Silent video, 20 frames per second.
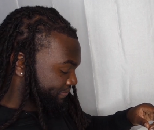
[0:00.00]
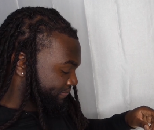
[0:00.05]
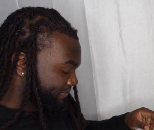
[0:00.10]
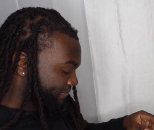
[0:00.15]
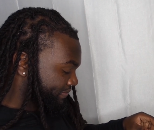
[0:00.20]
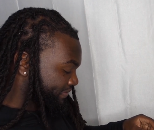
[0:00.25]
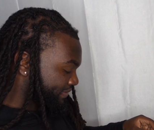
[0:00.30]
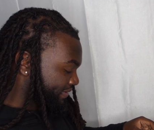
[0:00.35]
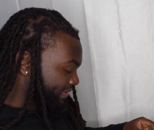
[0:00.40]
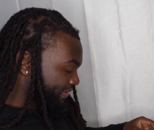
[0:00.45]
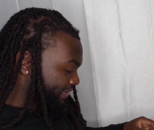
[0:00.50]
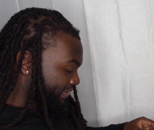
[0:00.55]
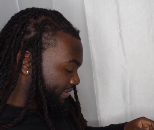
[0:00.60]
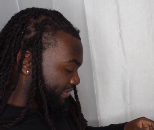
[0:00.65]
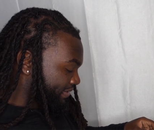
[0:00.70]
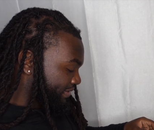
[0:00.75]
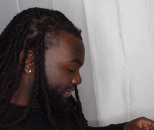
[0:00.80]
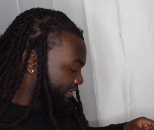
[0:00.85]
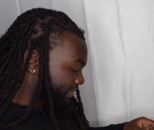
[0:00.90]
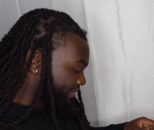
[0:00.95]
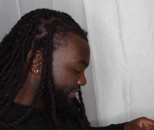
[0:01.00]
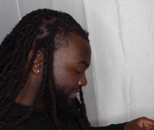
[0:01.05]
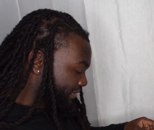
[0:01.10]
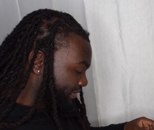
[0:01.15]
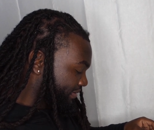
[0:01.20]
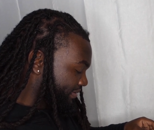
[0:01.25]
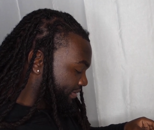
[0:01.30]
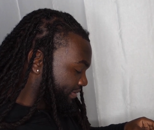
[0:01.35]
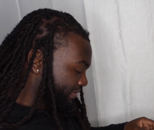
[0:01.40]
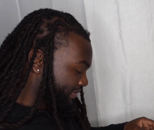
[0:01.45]

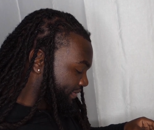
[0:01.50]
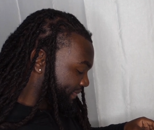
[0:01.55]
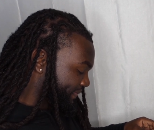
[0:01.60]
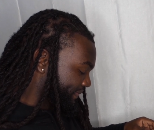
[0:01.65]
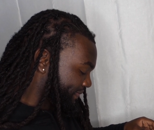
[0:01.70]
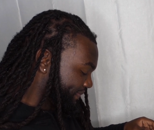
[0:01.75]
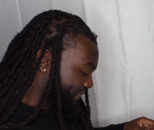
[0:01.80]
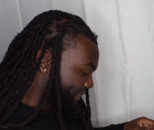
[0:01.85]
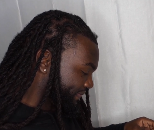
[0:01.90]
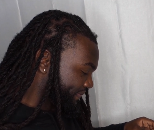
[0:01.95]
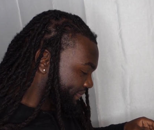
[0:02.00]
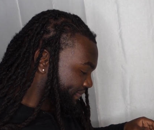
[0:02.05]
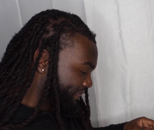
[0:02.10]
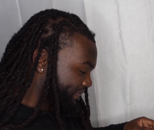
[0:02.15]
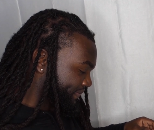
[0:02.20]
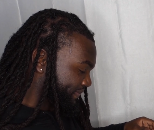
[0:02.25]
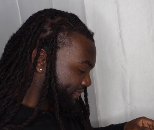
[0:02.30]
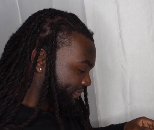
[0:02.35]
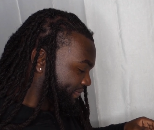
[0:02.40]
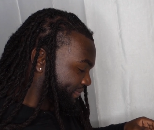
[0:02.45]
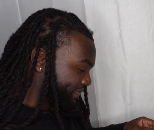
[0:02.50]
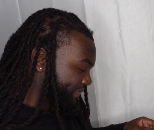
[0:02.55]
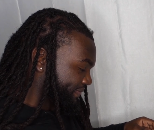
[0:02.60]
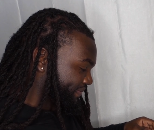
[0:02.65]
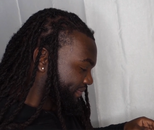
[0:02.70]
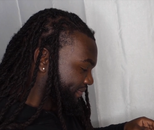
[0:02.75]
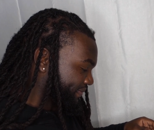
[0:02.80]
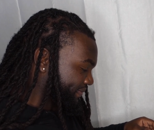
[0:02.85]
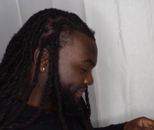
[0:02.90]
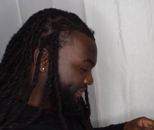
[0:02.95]

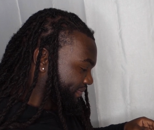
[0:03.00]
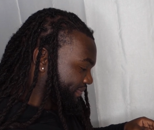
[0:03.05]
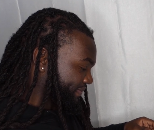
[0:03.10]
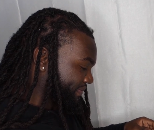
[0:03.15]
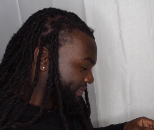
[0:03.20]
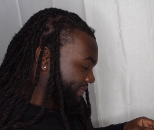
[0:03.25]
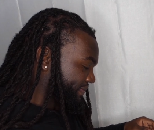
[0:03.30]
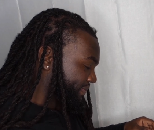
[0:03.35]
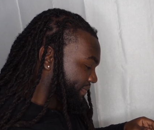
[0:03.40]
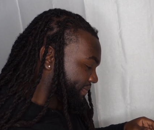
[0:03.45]
(no one is talking)